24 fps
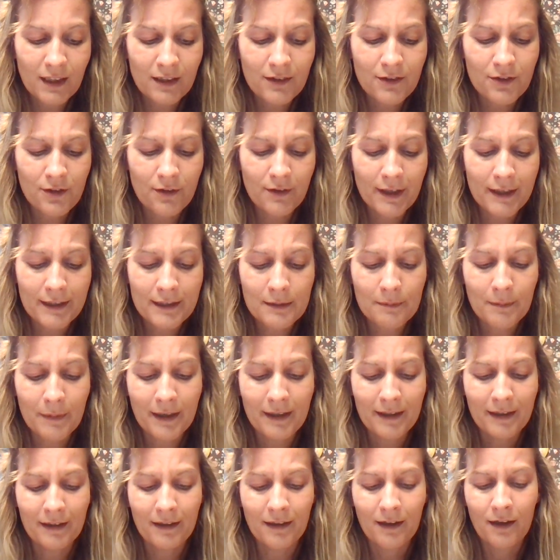So that's
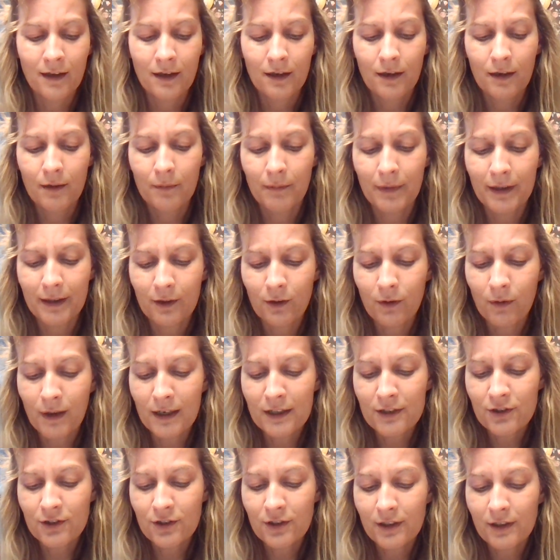my
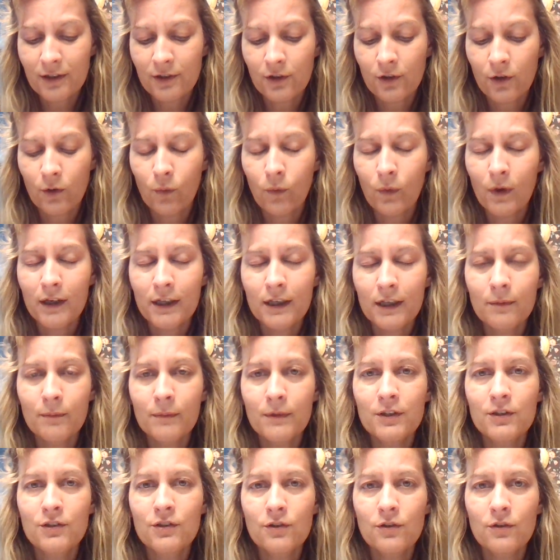question. What can
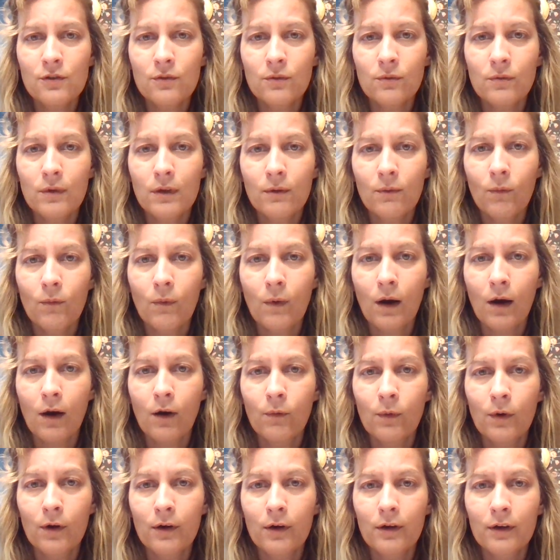we do
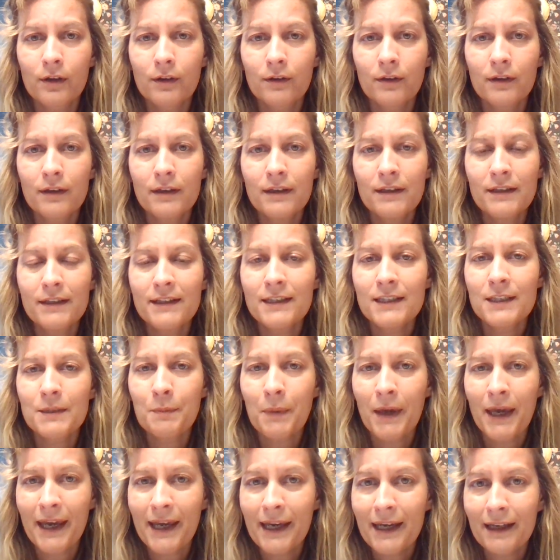while we're in this
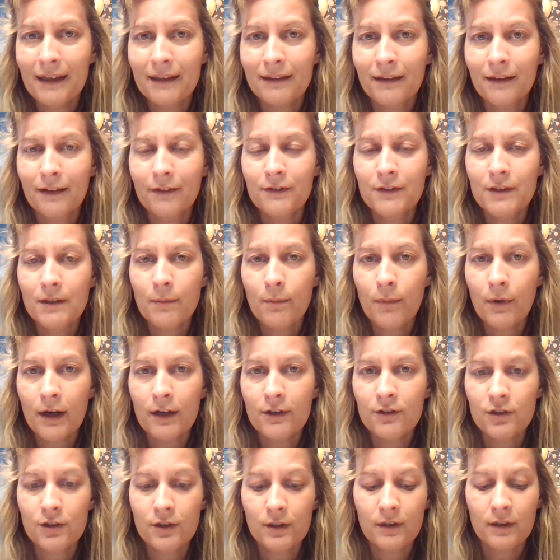pain of
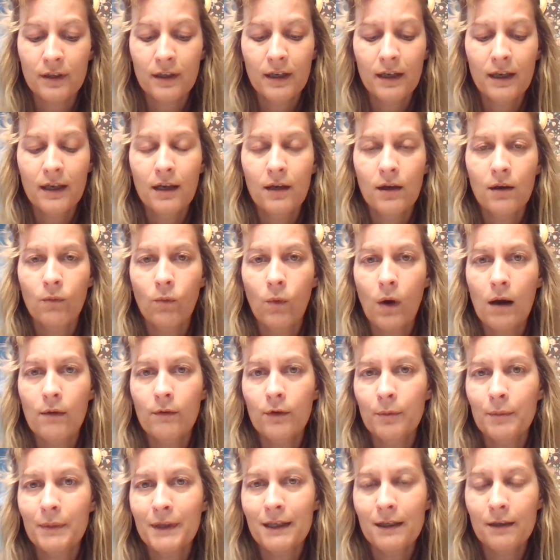depression, while
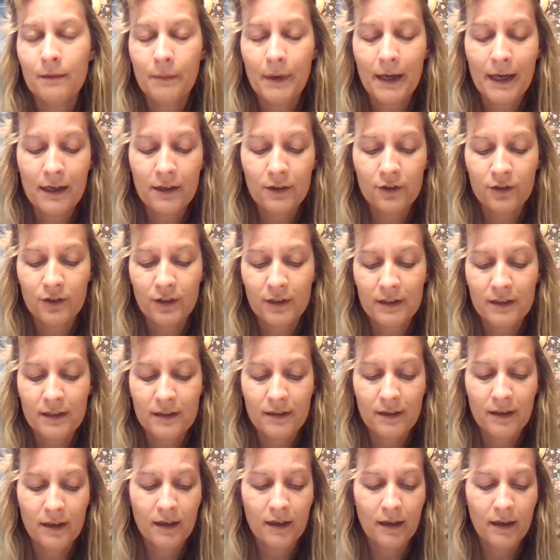we're being
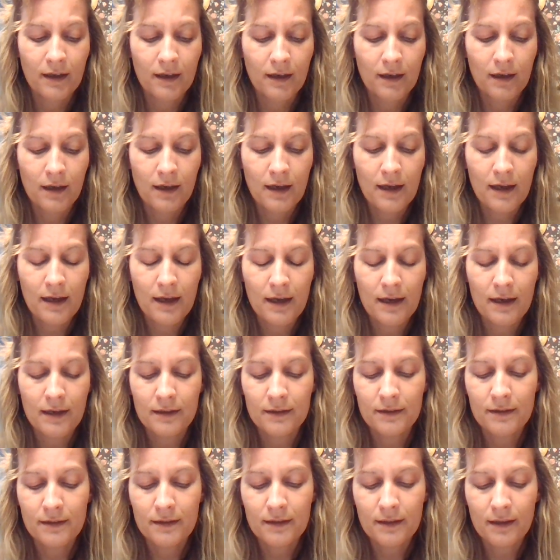patient?
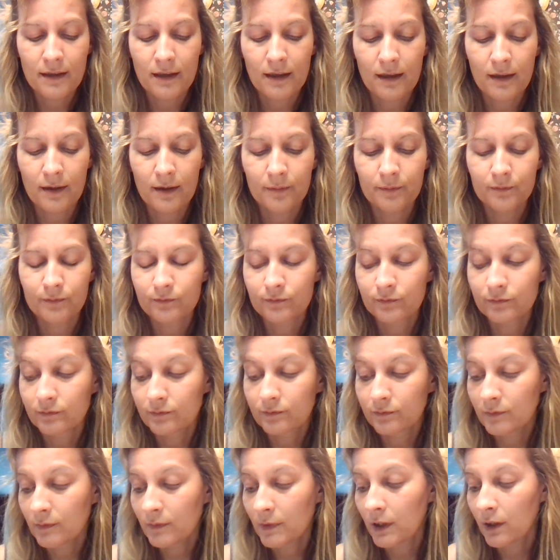And,
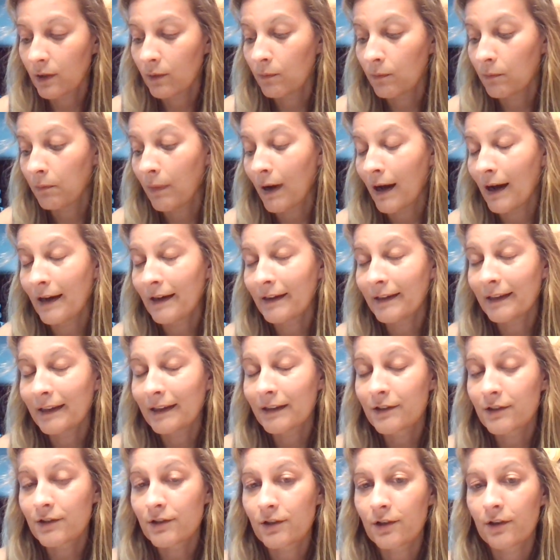my
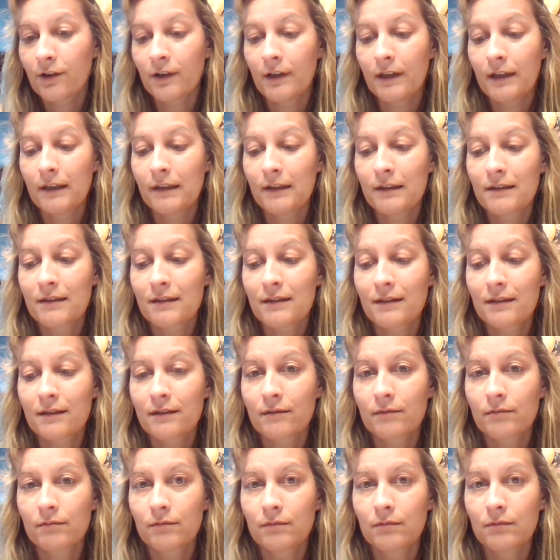answer
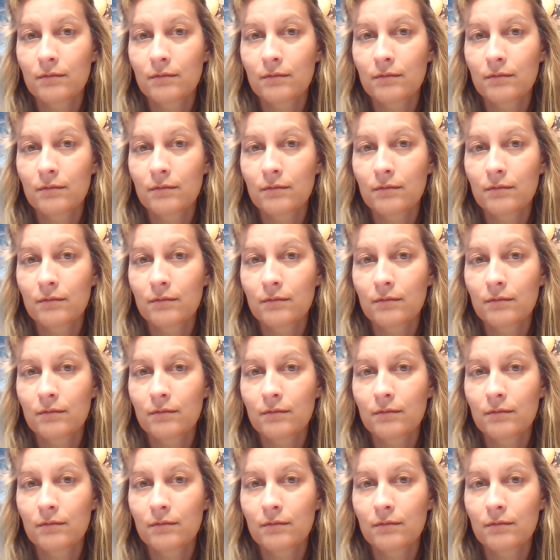is